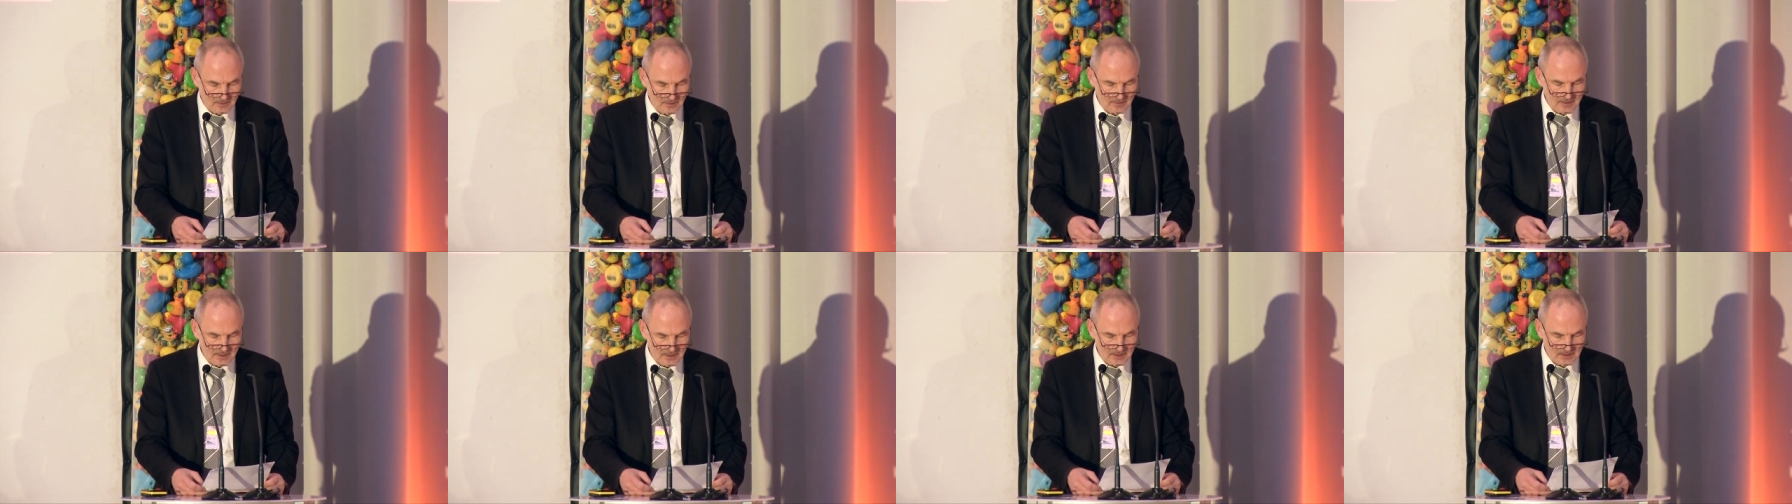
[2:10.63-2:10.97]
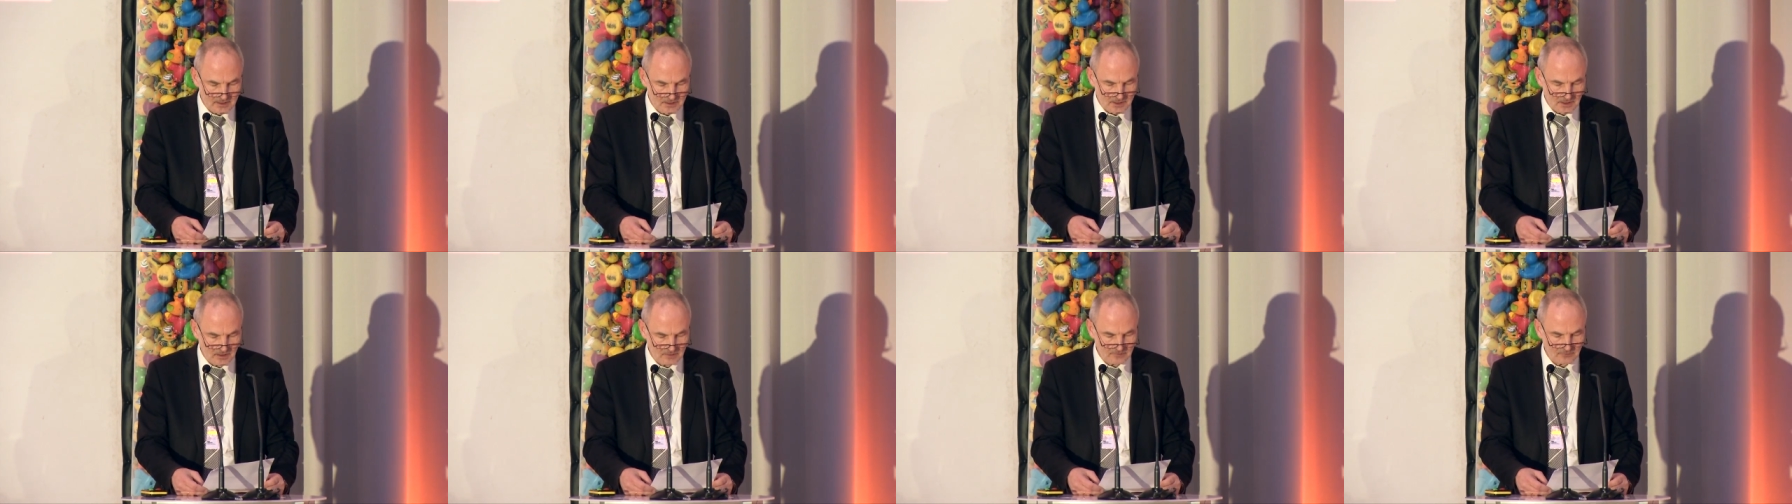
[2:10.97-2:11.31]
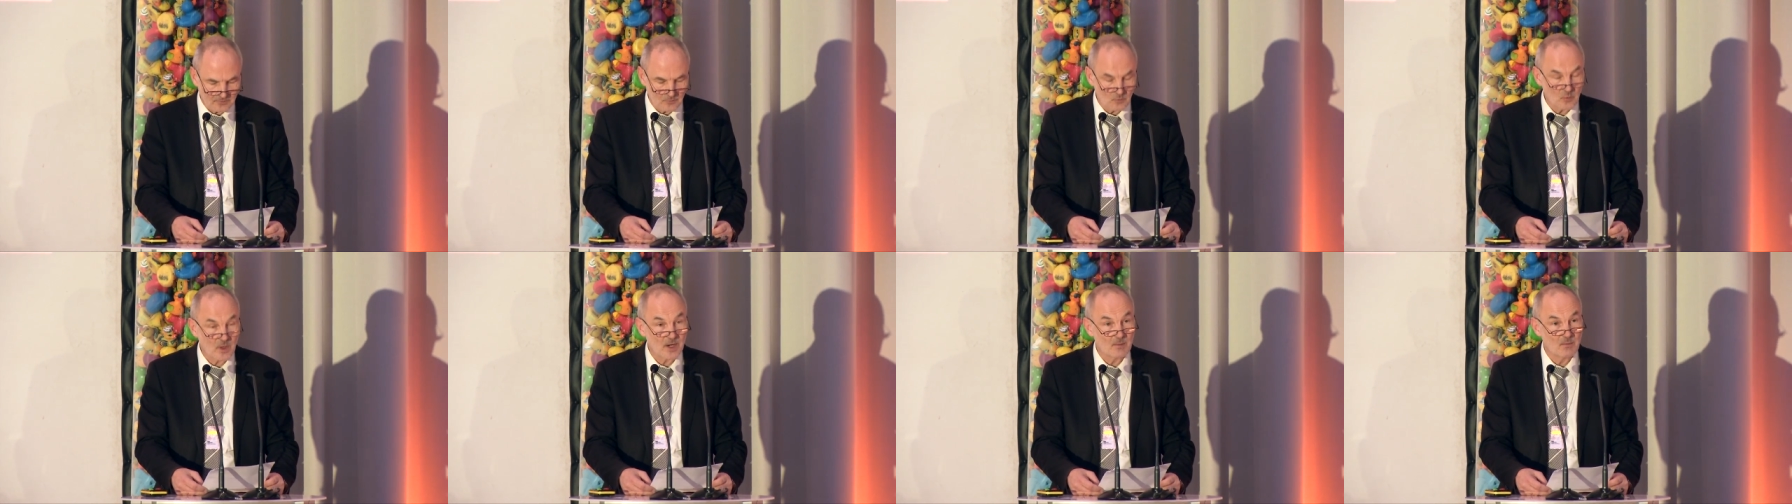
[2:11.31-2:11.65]
these
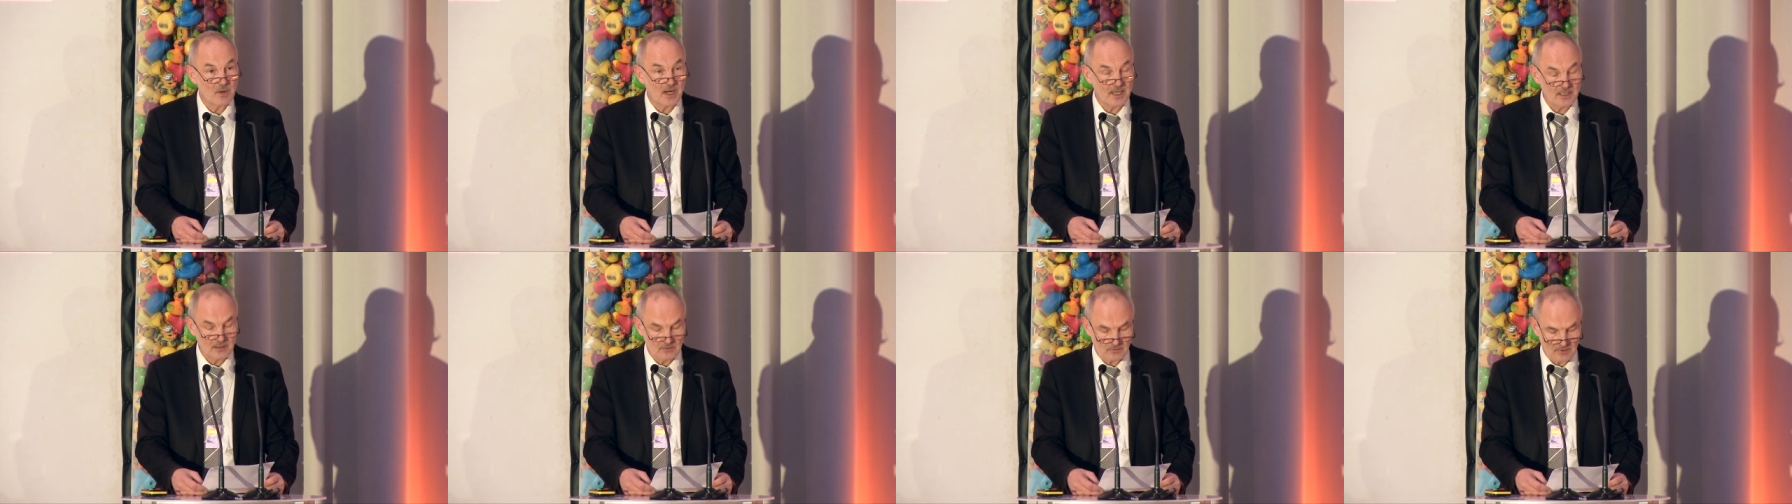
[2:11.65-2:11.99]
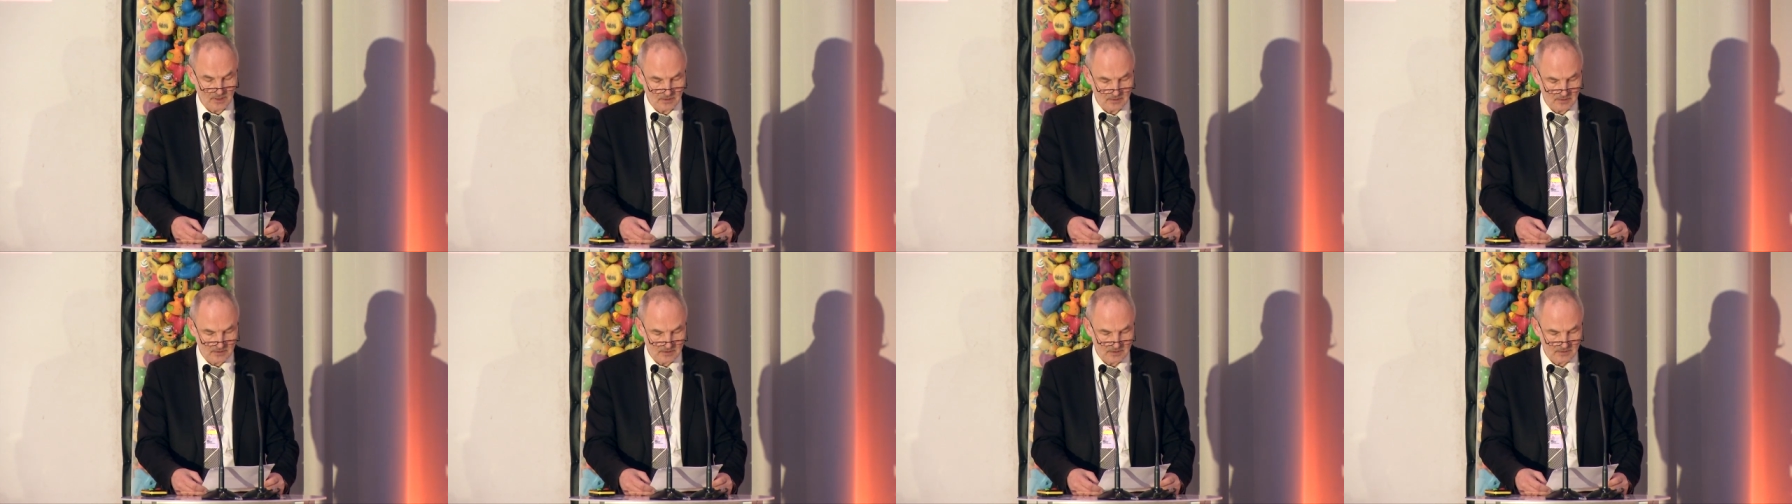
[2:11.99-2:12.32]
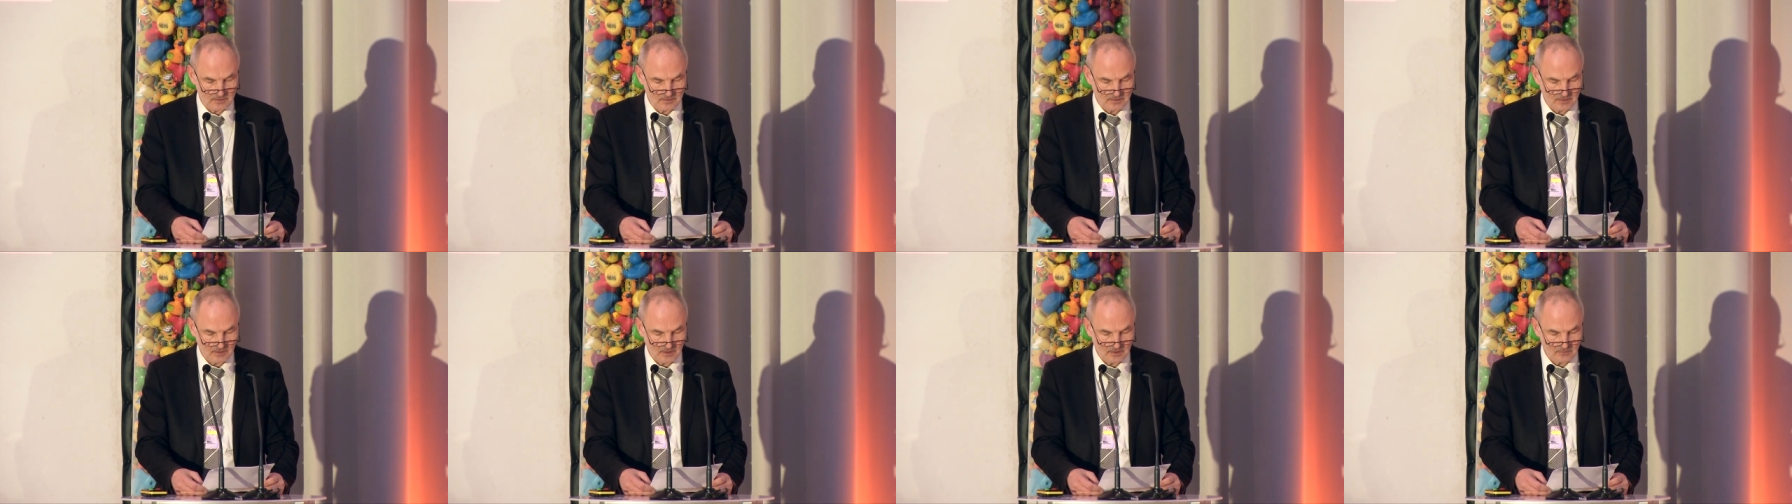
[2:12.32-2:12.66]
children were migrants,